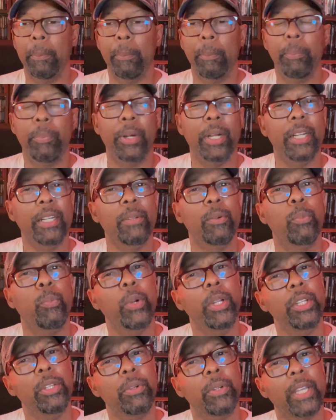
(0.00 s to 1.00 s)
But
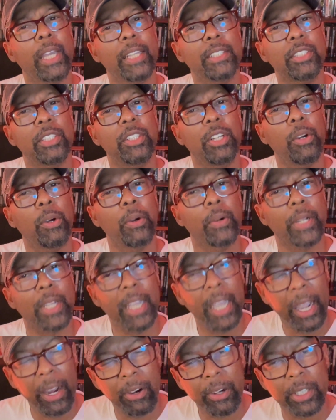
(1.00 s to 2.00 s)
when you get to know her
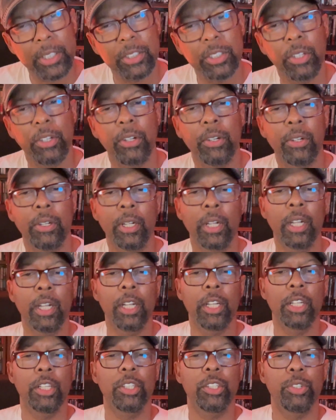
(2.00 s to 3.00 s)
character,
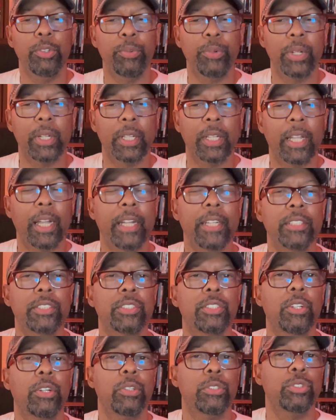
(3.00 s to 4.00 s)
you
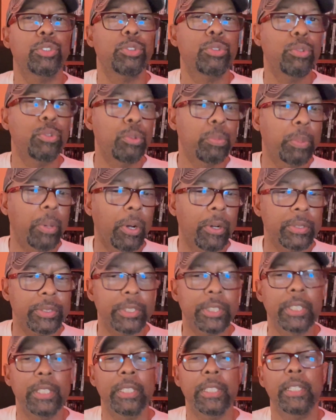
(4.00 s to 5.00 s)
realize her true
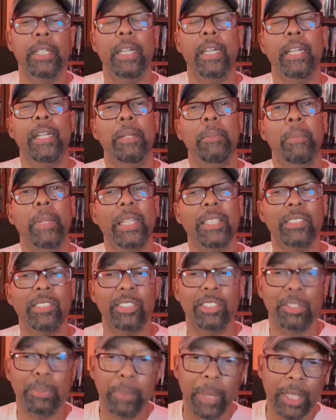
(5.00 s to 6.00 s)
person, and it makes
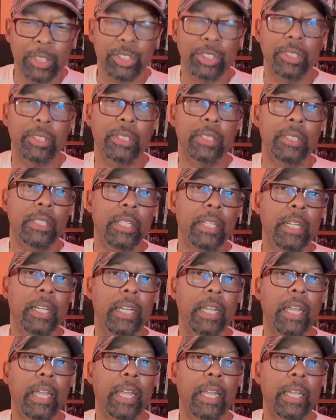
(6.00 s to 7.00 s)
it special.
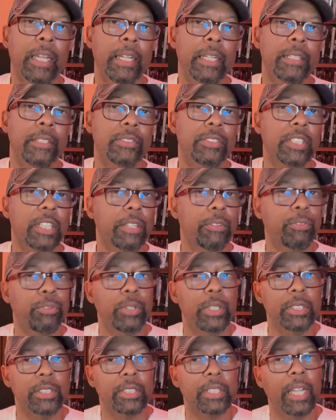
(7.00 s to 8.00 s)
And
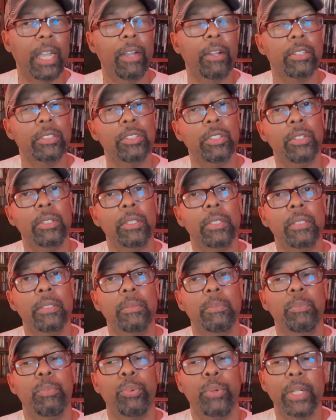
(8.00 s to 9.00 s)
Siegfried's character
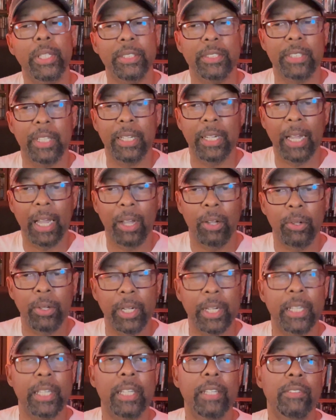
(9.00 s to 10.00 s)
brings that out
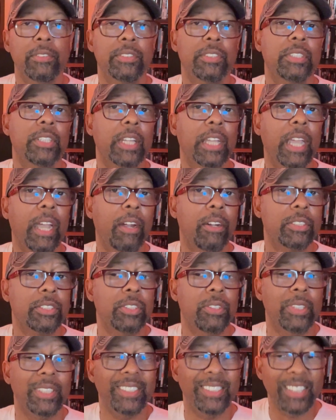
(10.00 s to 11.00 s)
and gives the
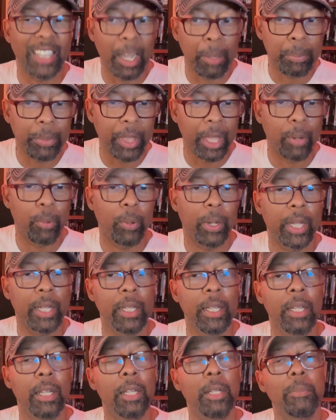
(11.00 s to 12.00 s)
character a depth that way,
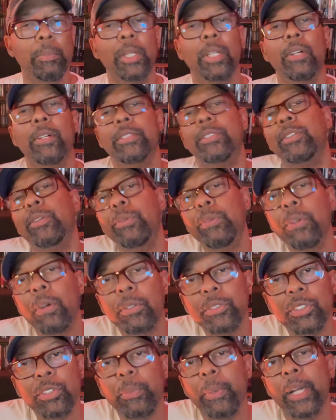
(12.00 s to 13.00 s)
because who
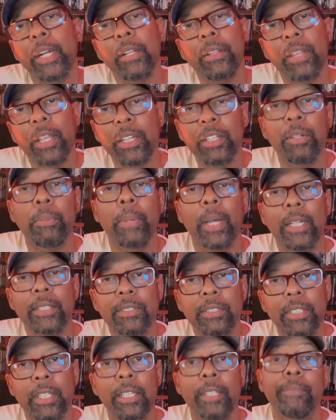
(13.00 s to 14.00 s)
knows you better than you
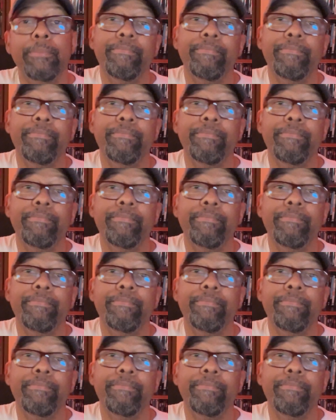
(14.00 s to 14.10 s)
bestie?